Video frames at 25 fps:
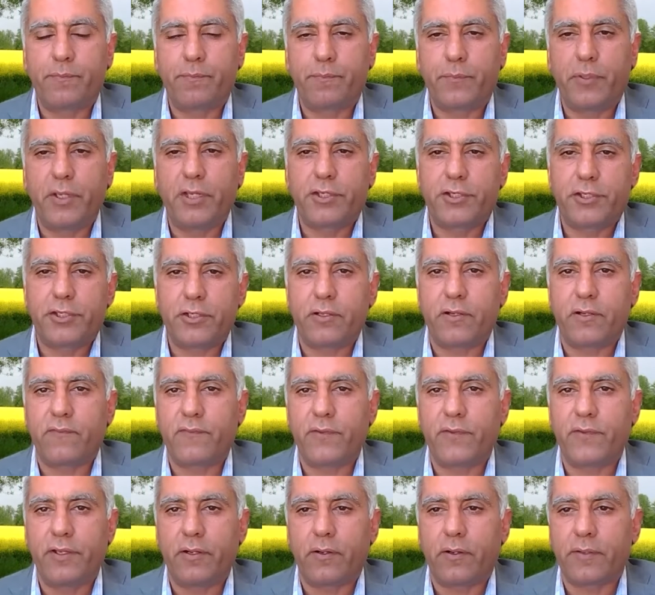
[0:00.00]
picture
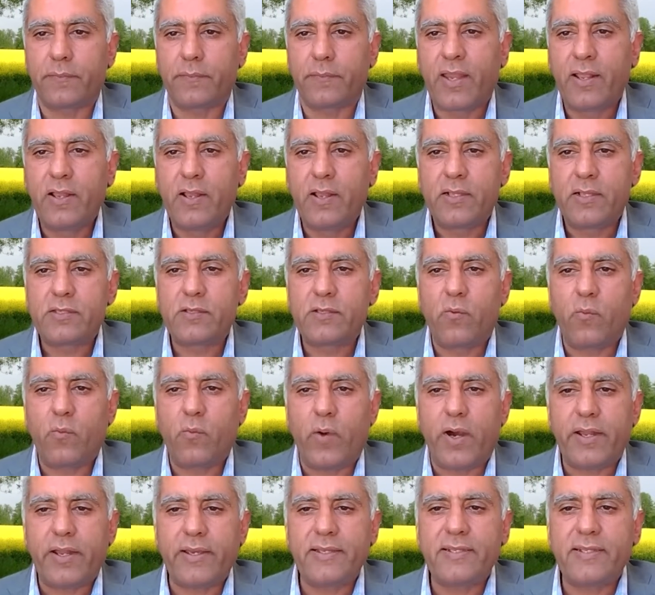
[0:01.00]
of Iran. So
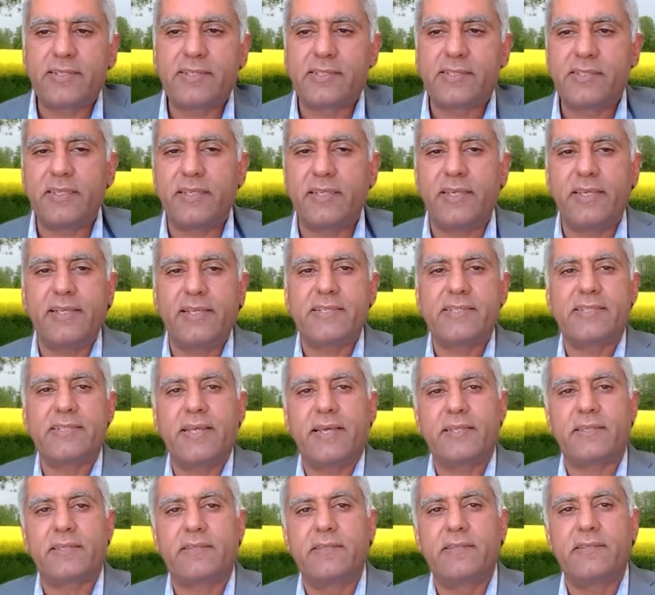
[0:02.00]
what I see is
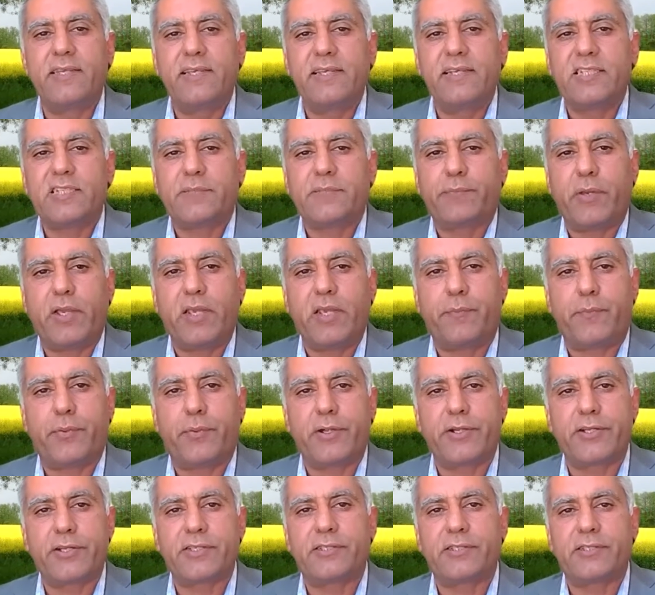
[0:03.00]
that these
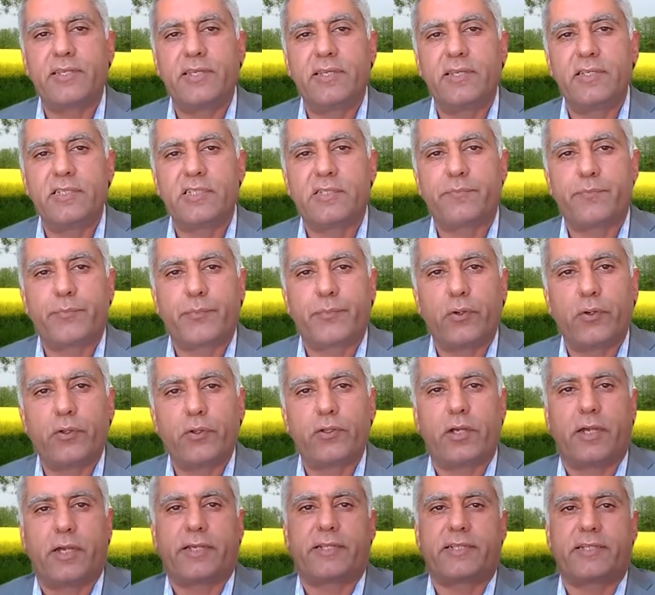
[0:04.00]
papers, these
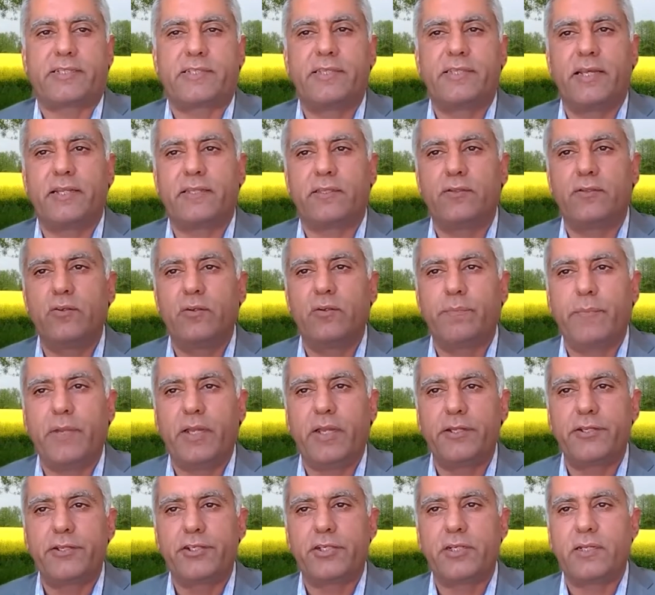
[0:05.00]
products that you
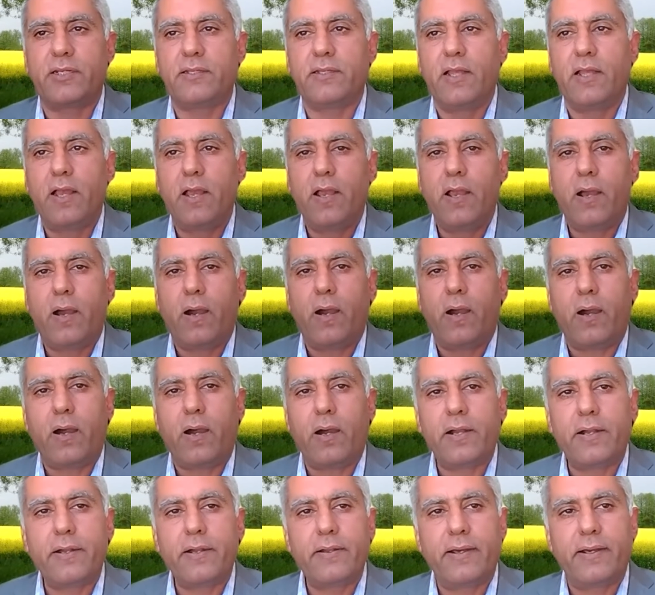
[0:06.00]
mentioned
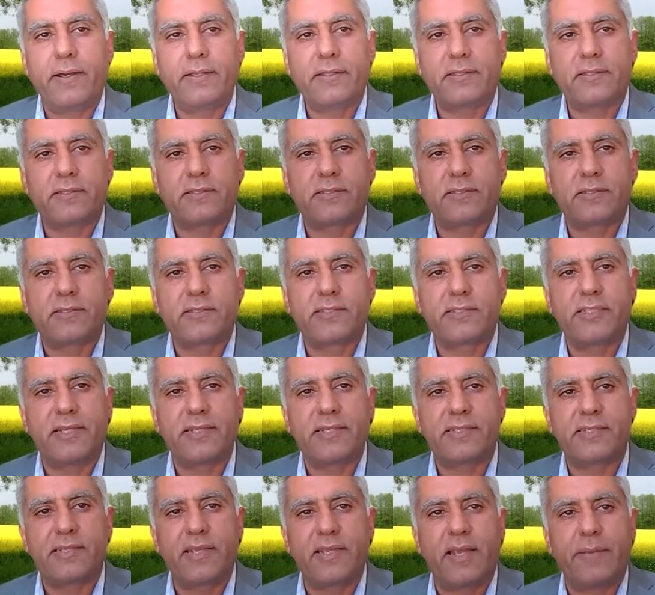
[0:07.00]
are not
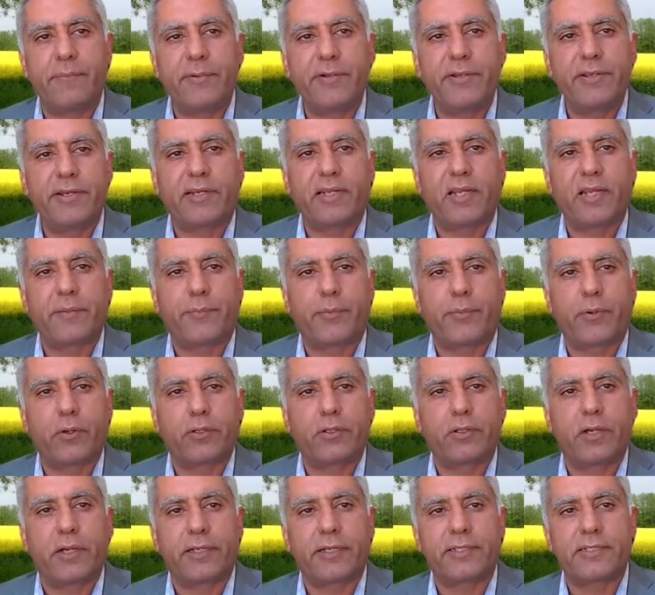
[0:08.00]
just American
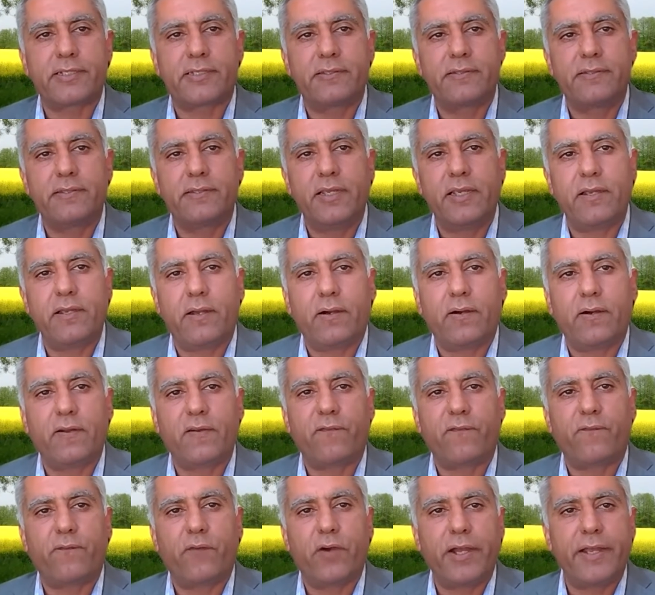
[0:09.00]
products. They
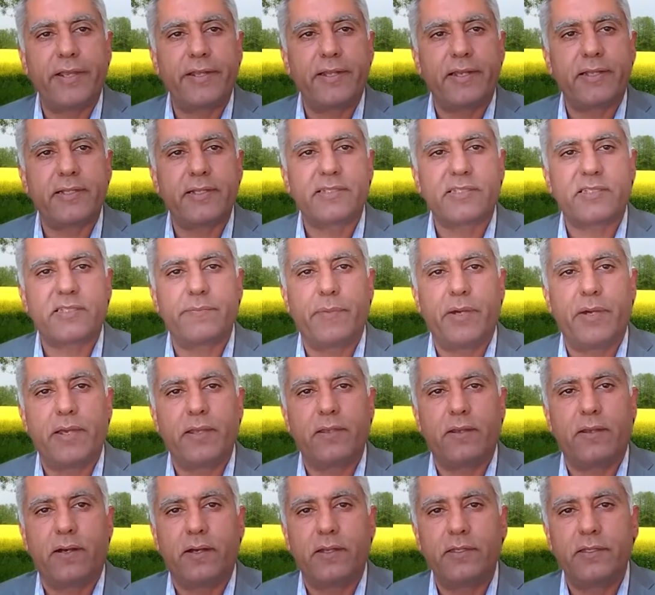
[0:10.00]
are financed
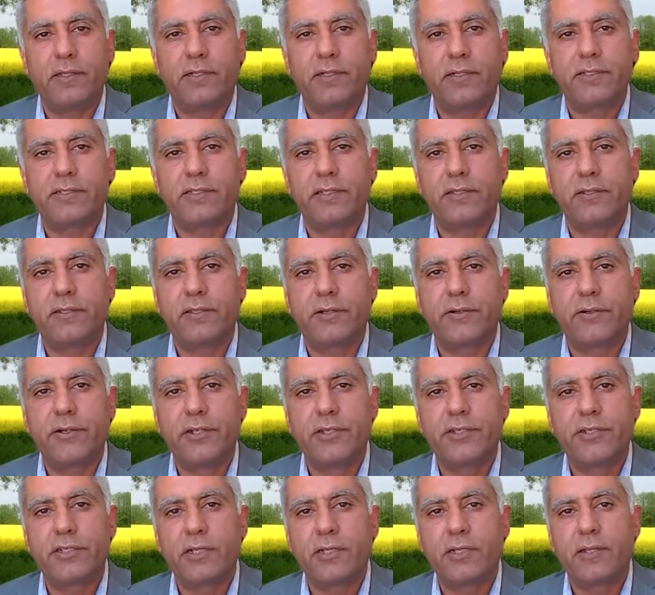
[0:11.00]
by others in the
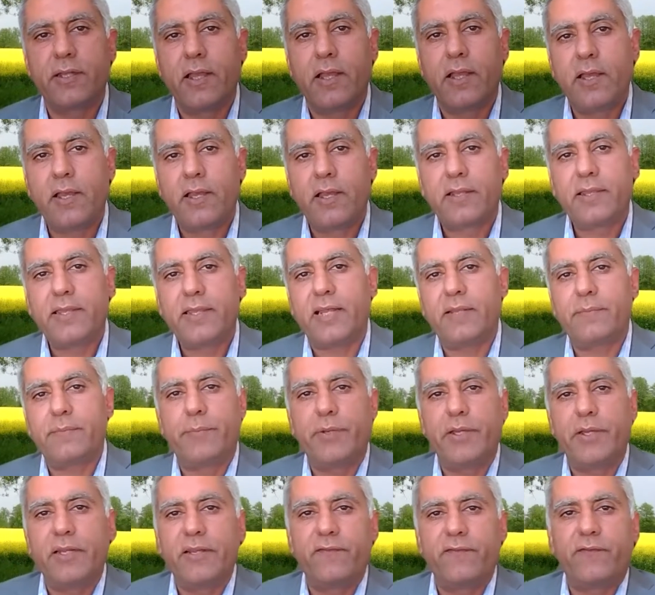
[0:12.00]
region
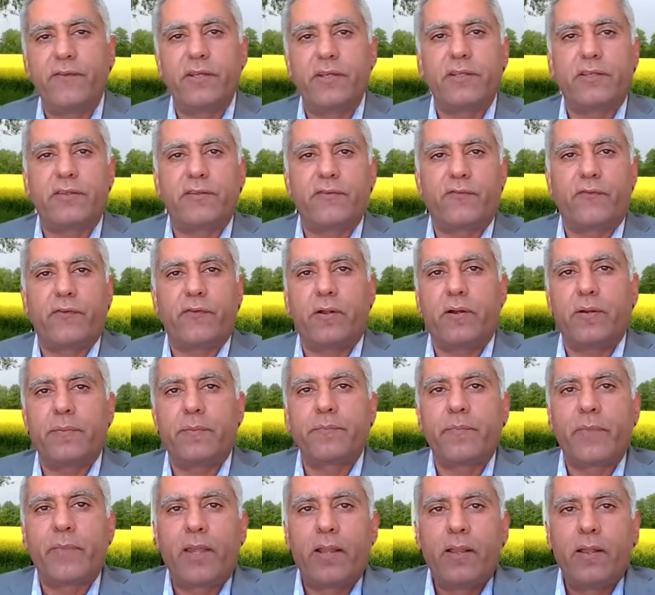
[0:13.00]
that benefit
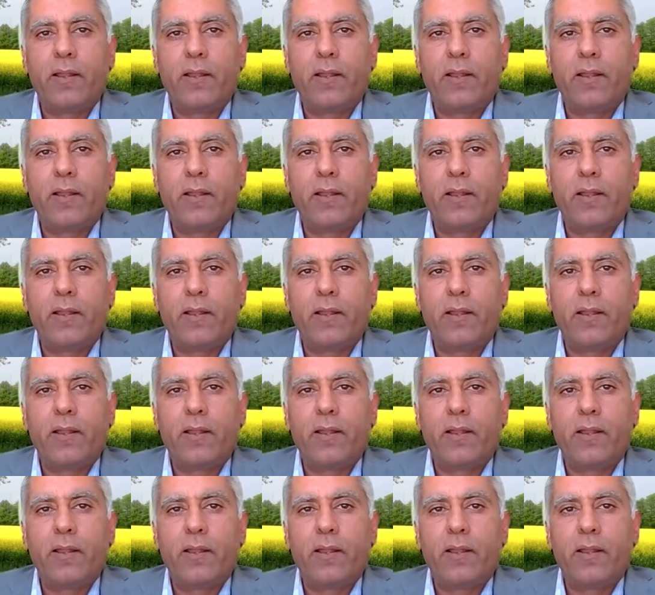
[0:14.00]
from